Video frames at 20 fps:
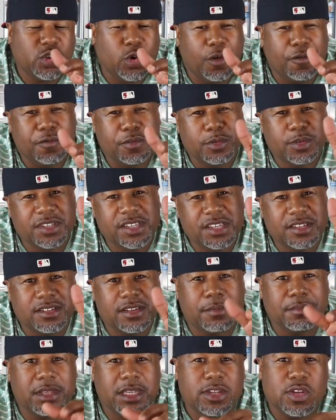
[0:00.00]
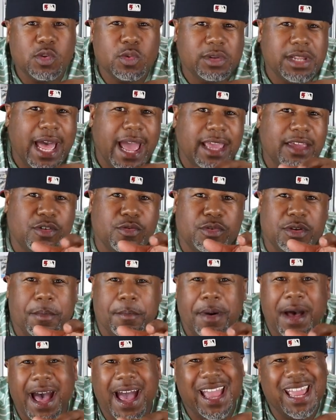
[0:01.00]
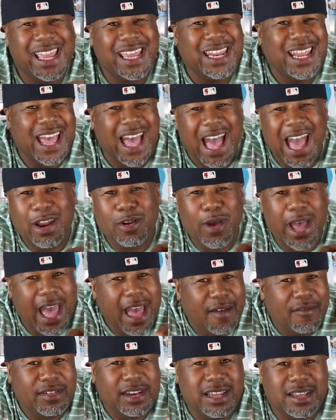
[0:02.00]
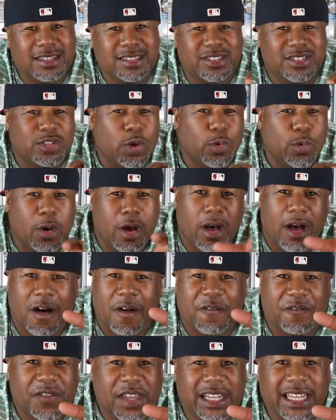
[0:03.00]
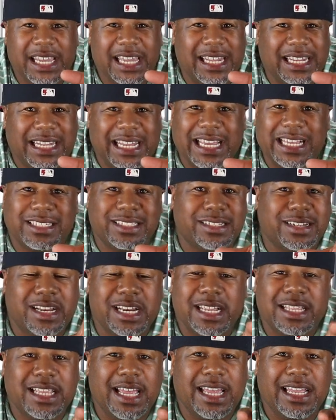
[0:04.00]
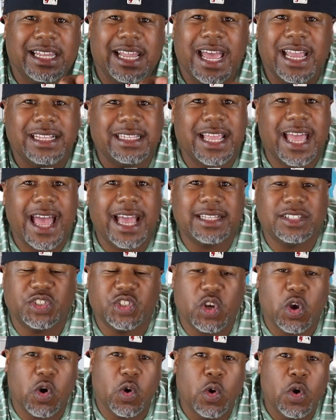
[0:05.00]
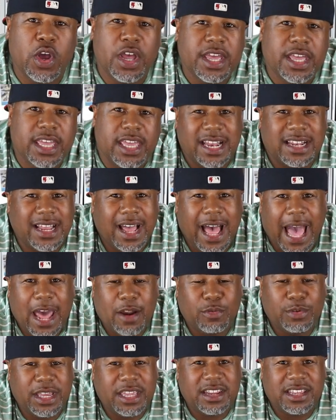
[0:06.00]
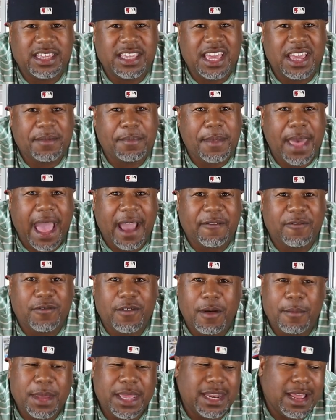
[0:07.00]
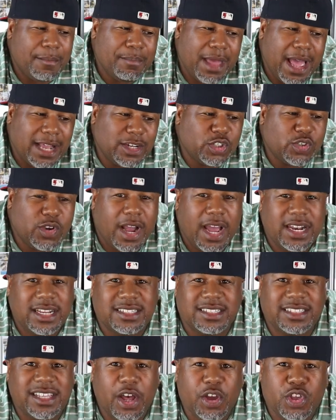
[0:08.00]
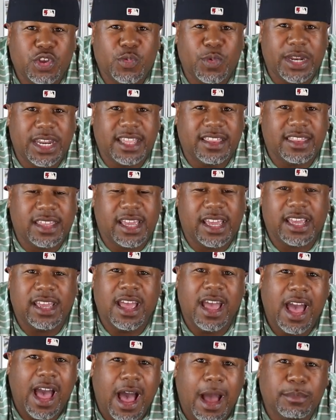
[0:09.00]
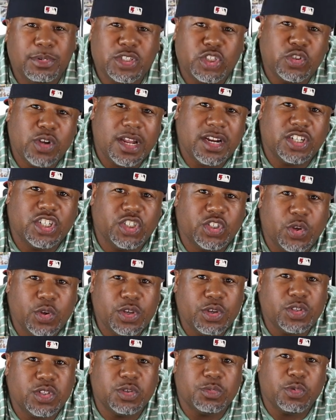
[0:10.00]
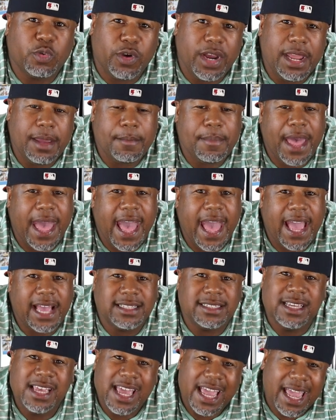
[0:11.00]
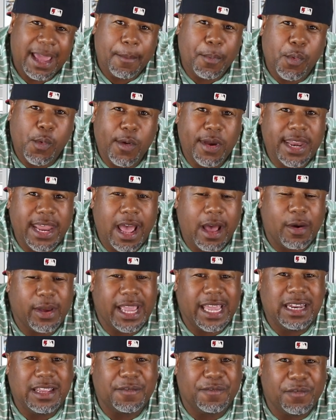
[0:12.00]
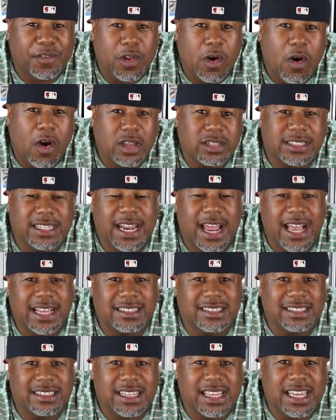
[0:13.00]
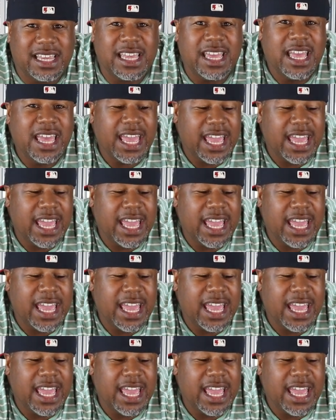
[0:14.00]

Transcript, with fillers: So if you see something you like, you can buy it. I don't have any so, uh, affiliate links or anything like that, so it, I don't get a kickback from it. I'm not trying to sell you anything. I'm just trying to show you some great bags and point out any flaws that I see